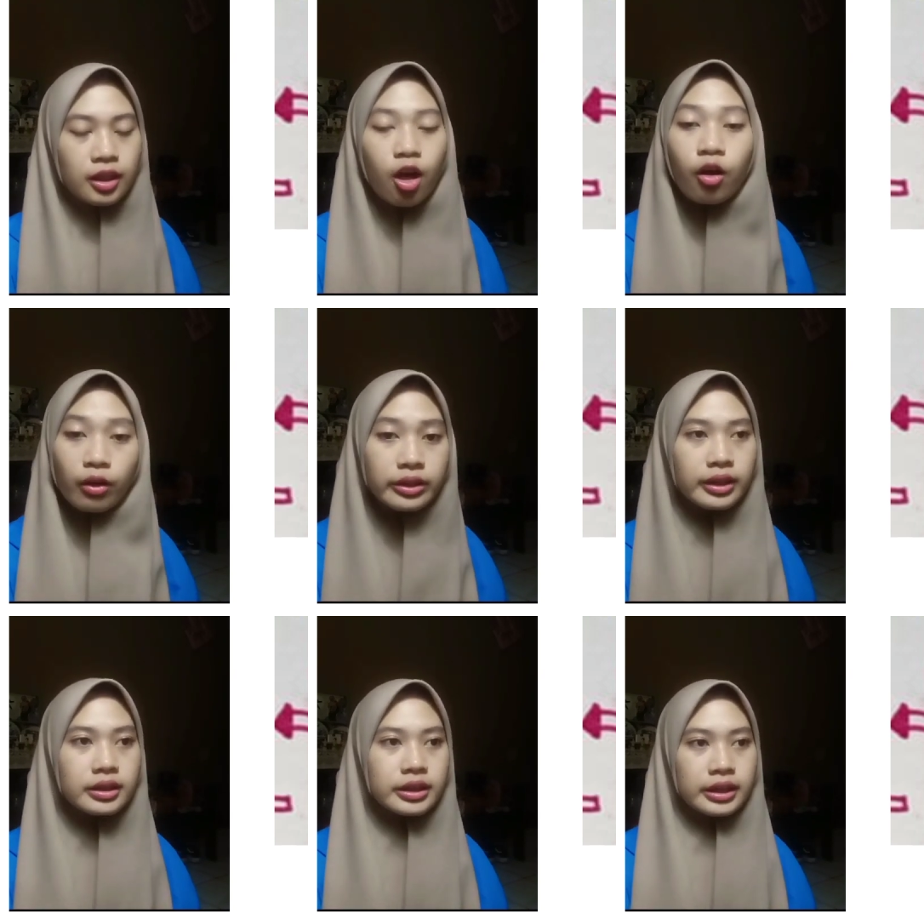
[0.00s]

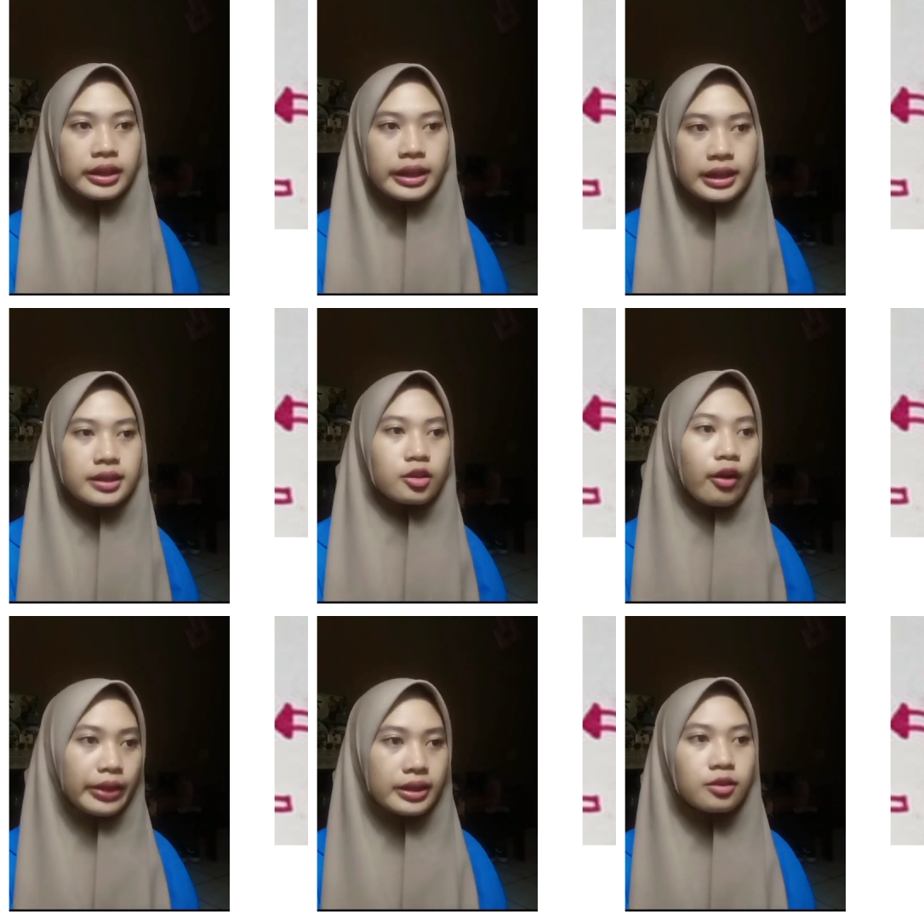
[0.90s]
Conjunction is
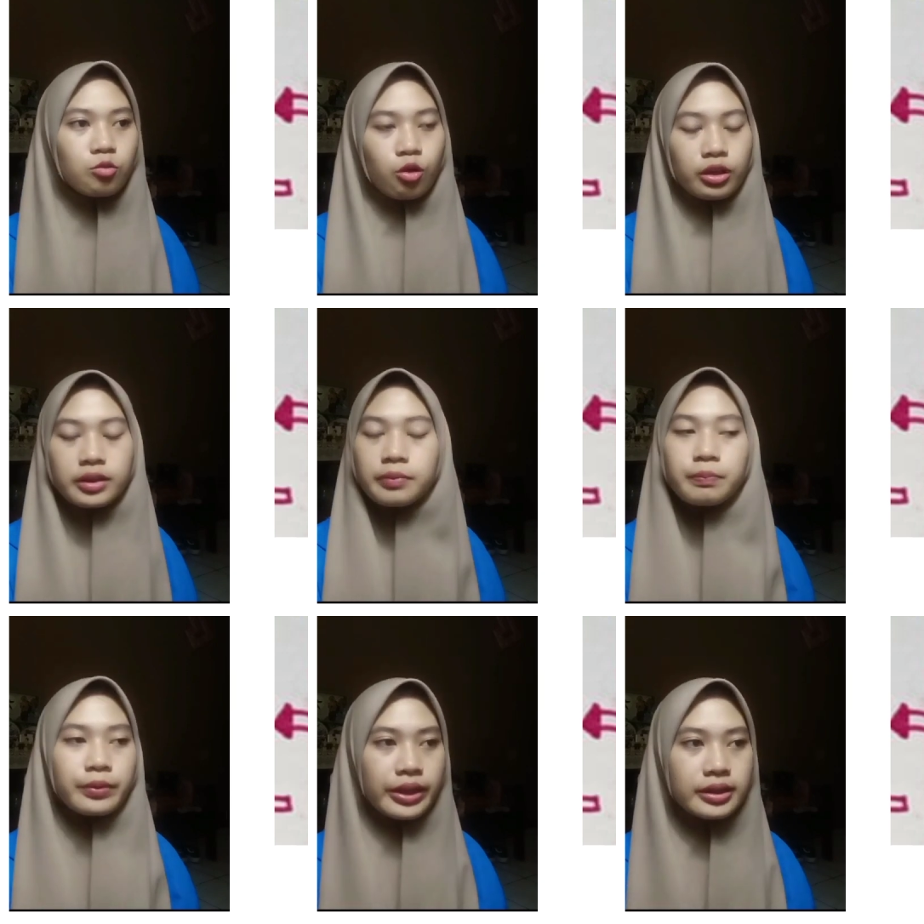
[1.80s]
connects words,
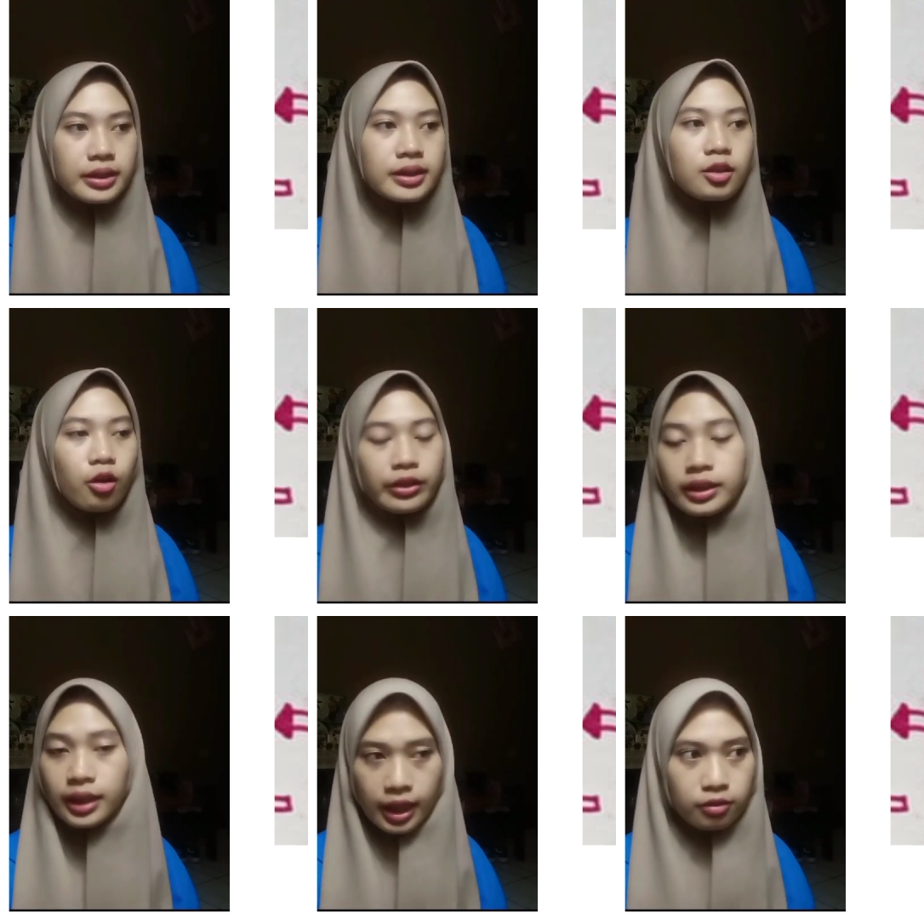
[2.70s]
phrases, or
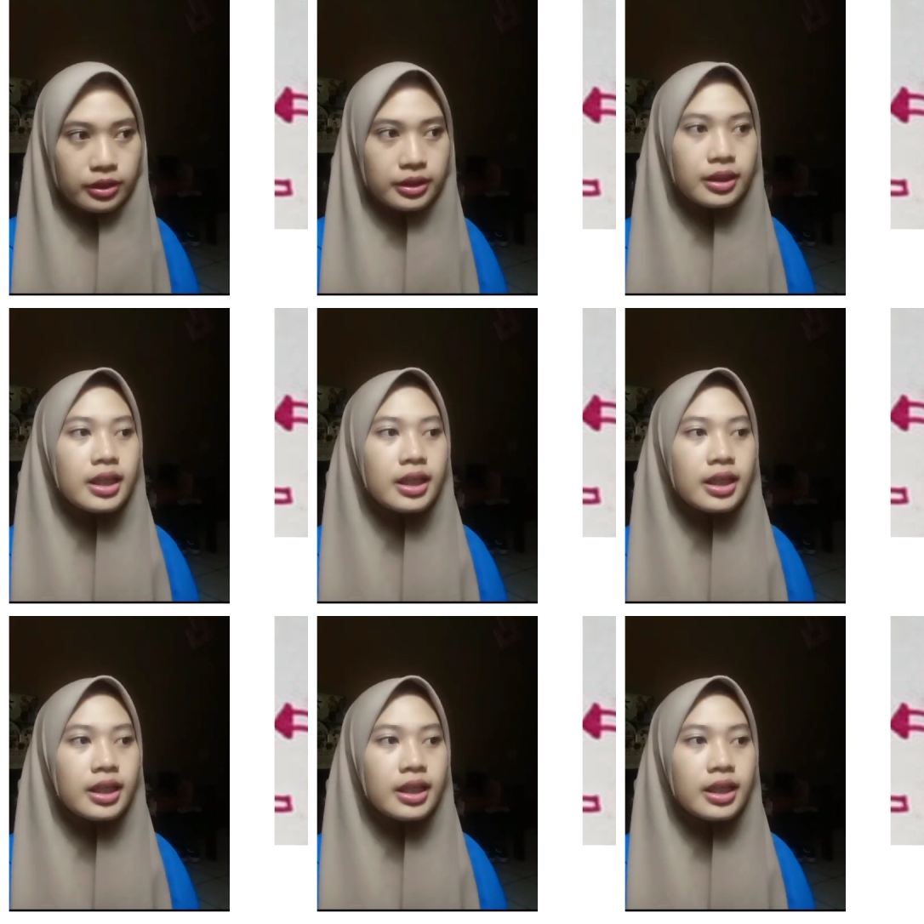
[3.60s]
clauses.